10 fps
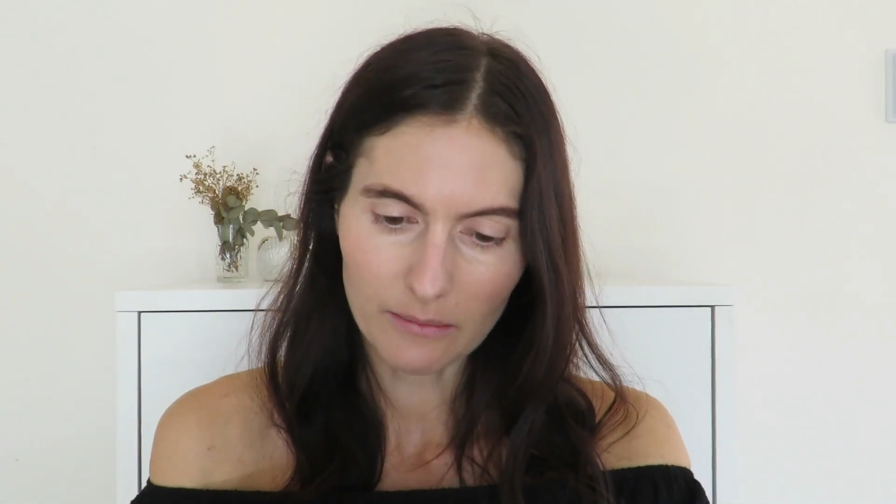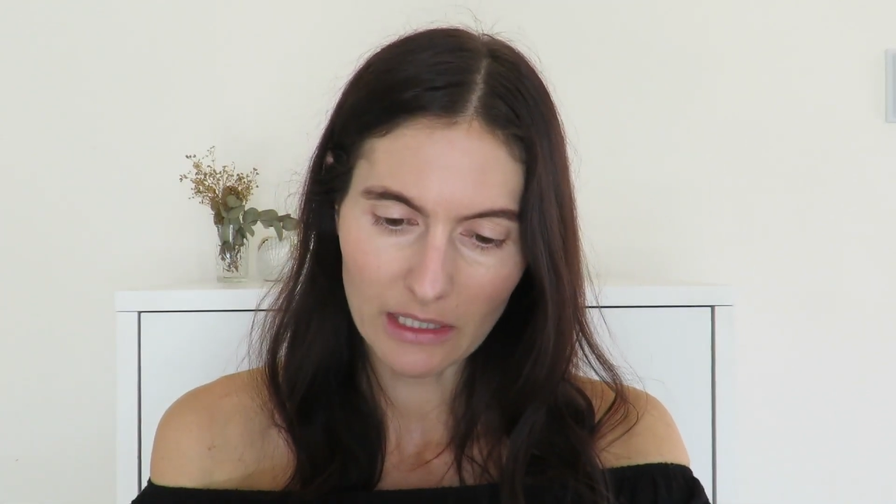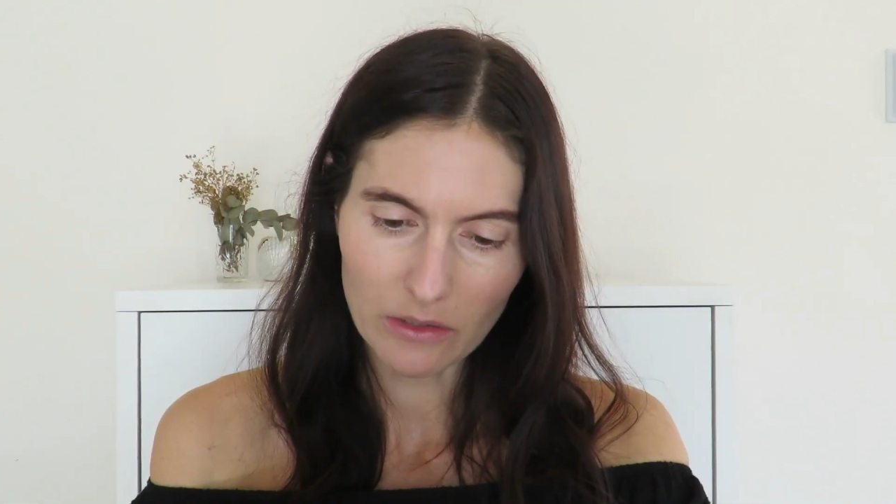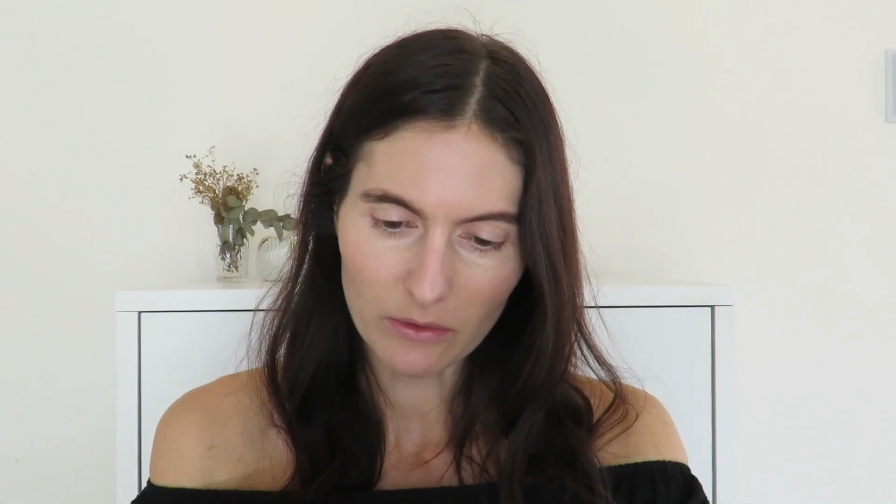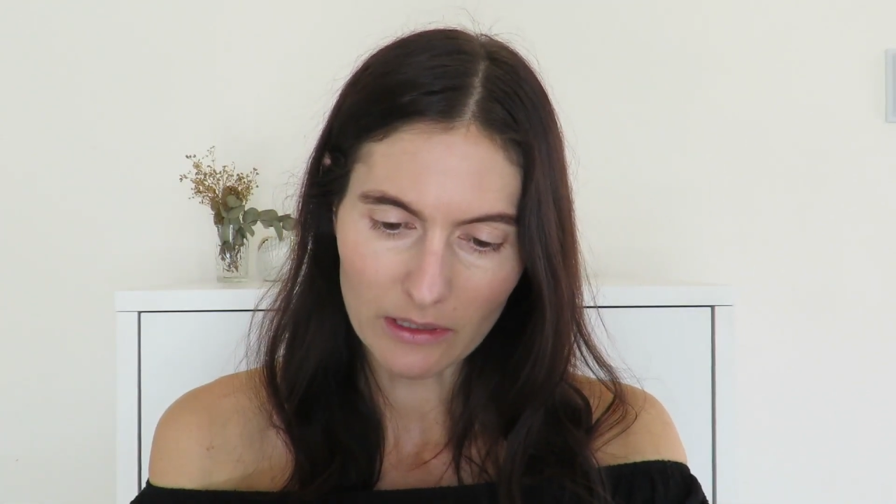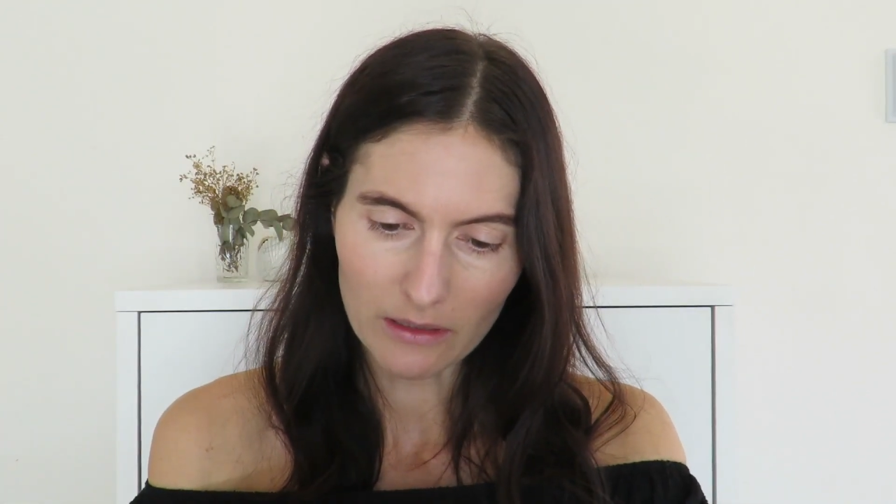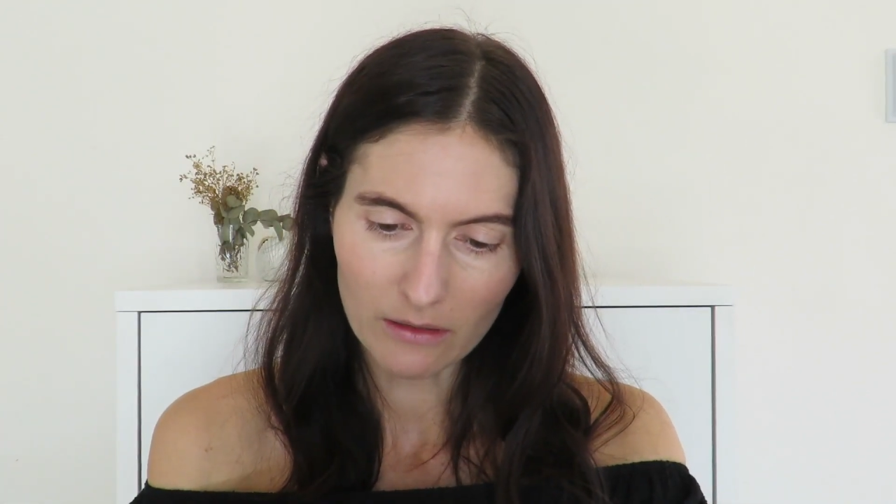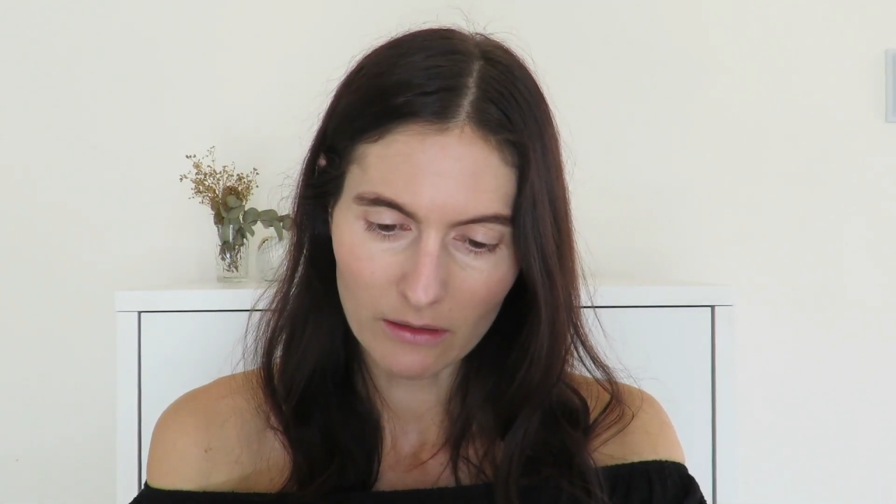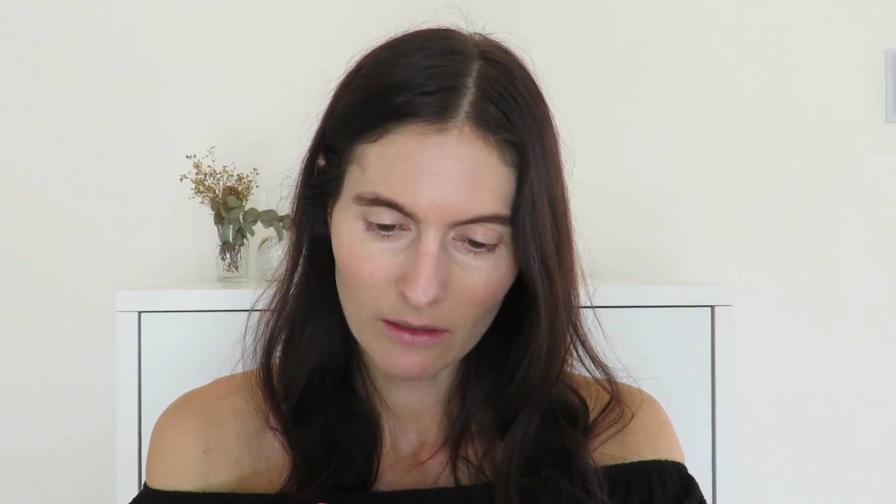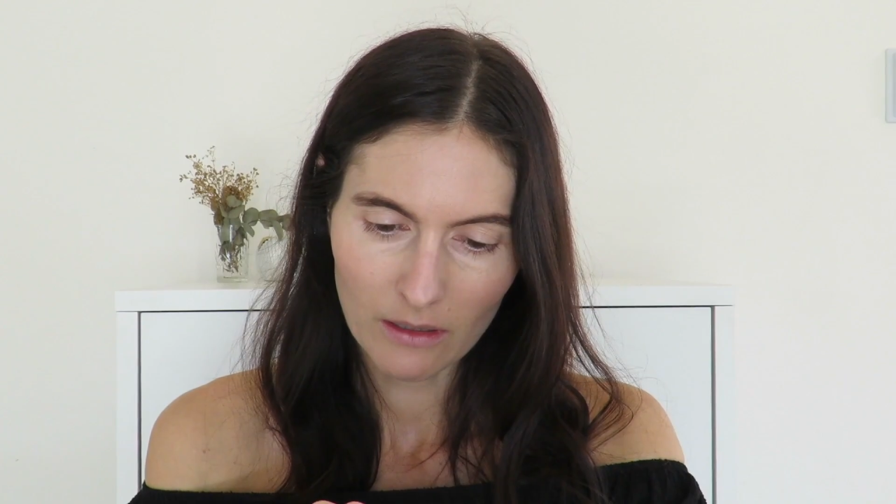Let me do a
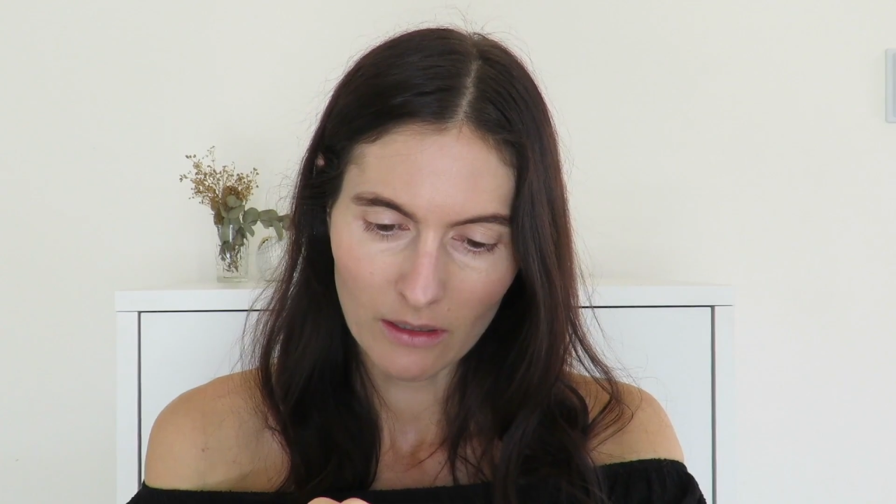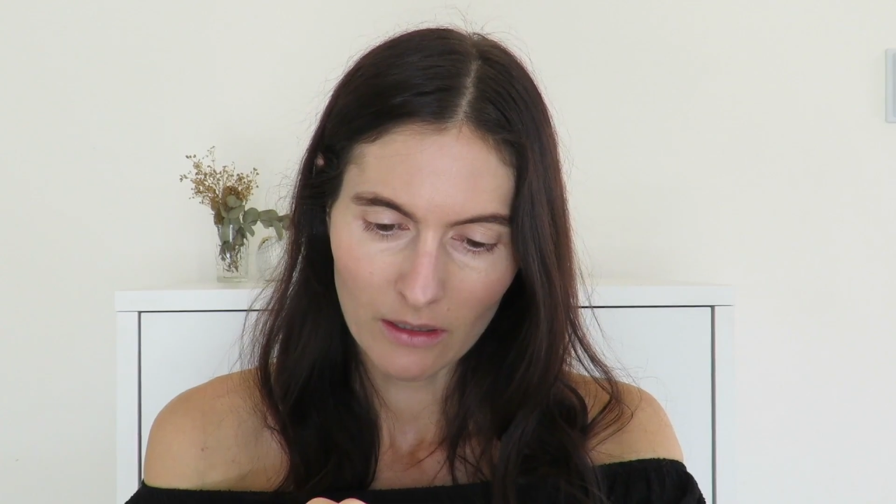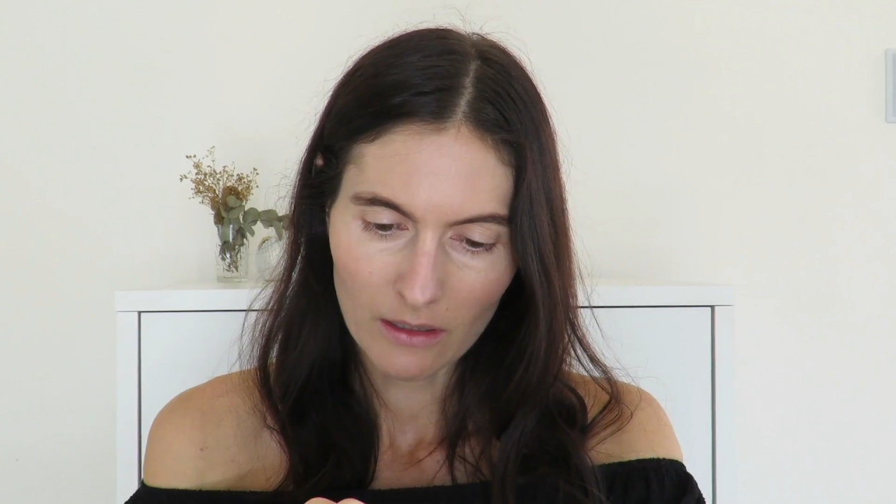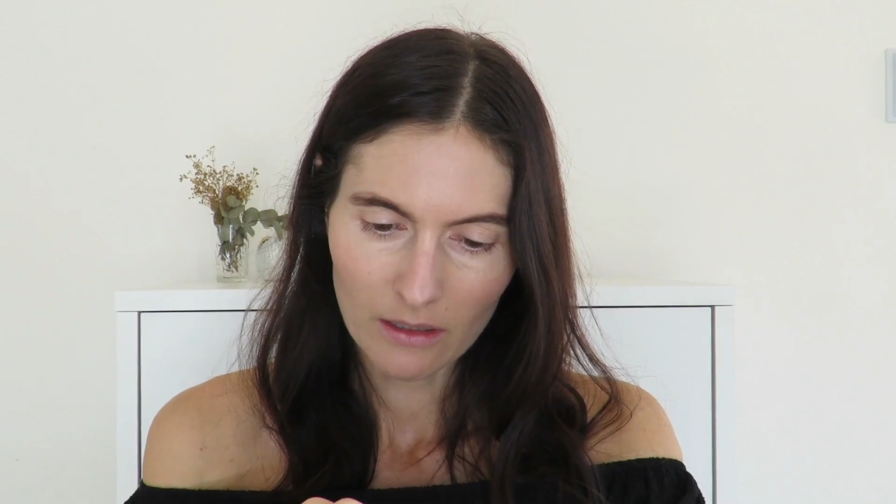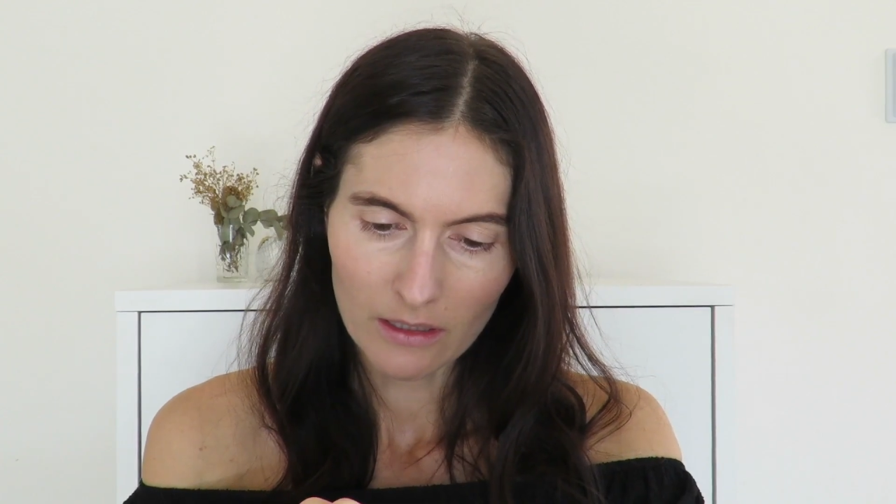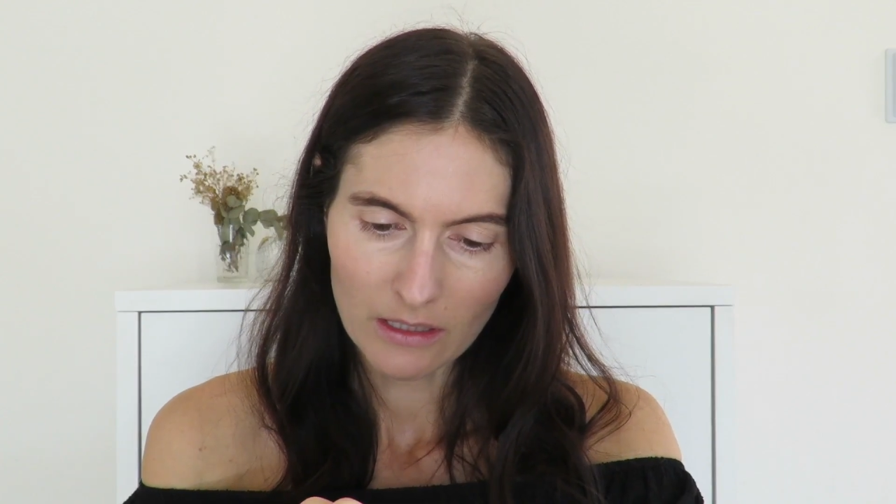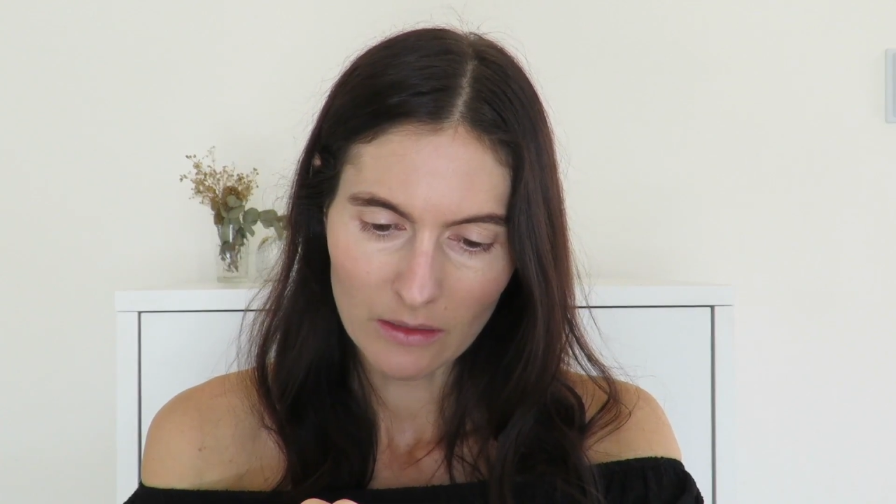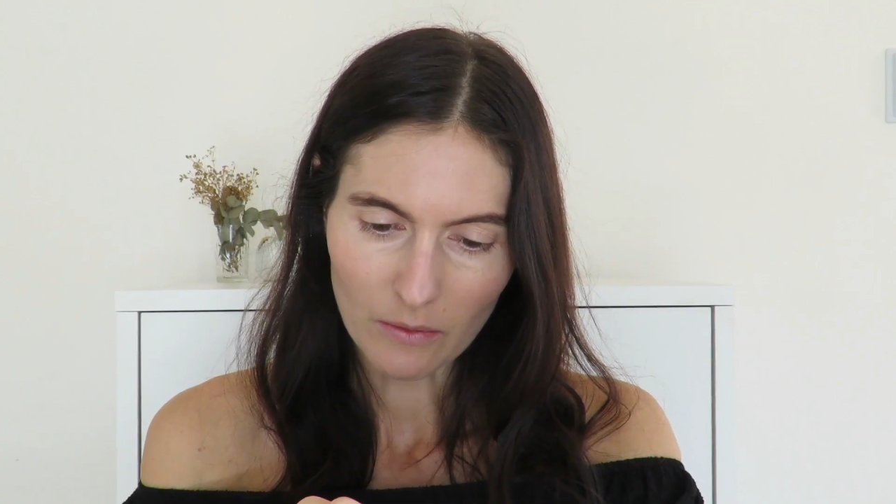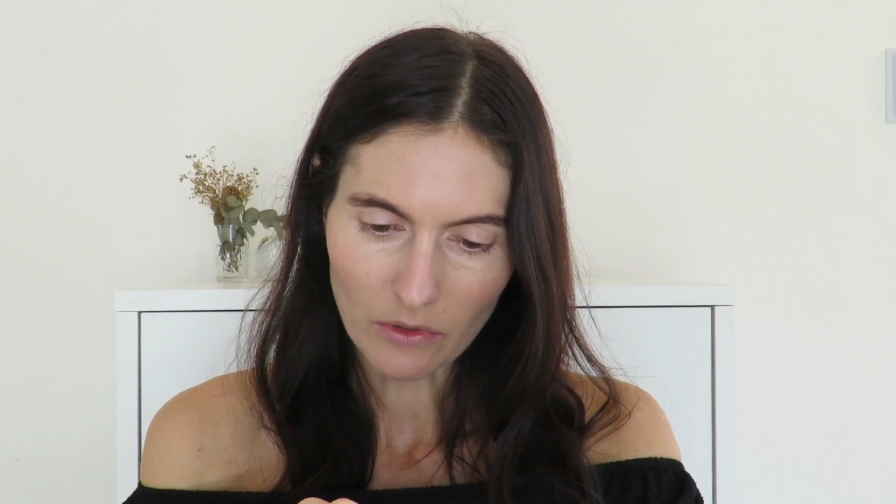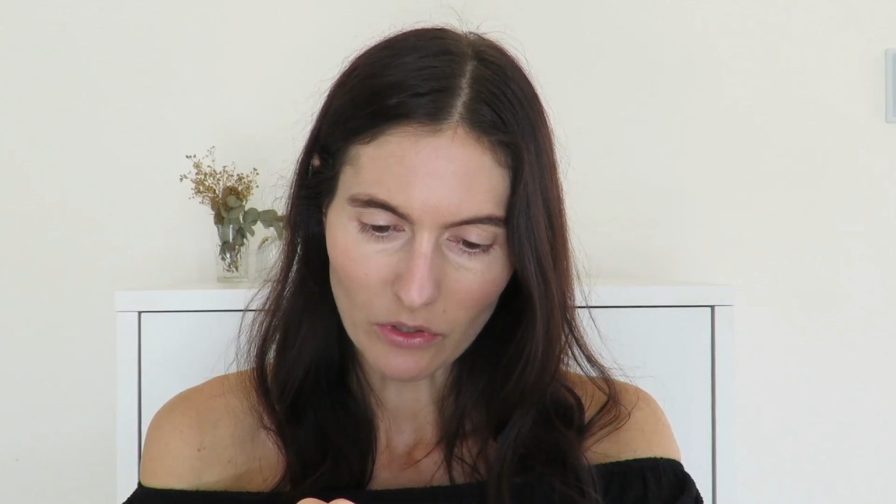
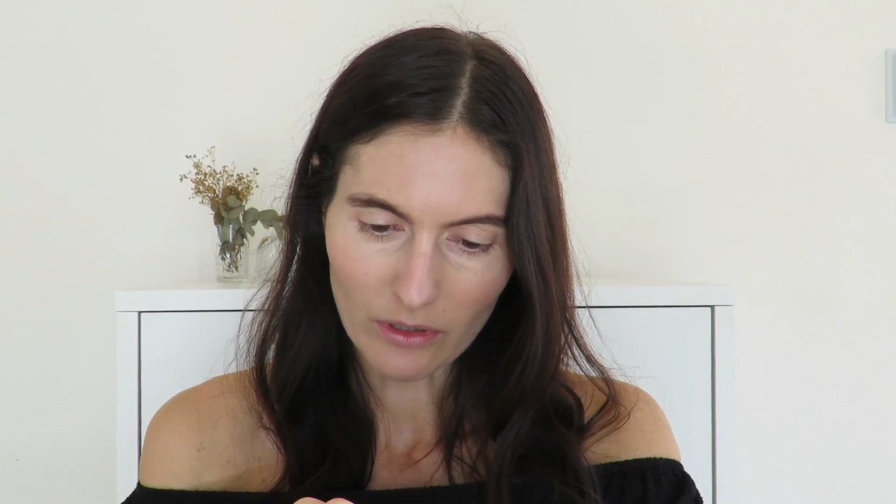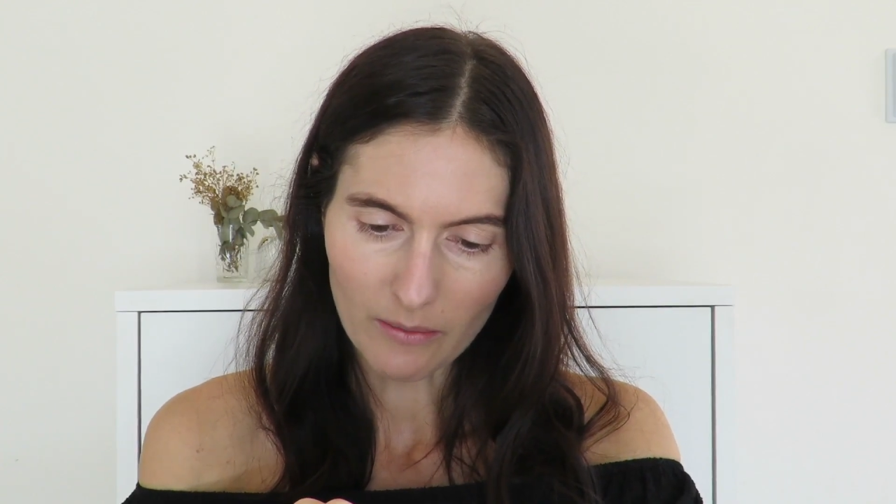swatch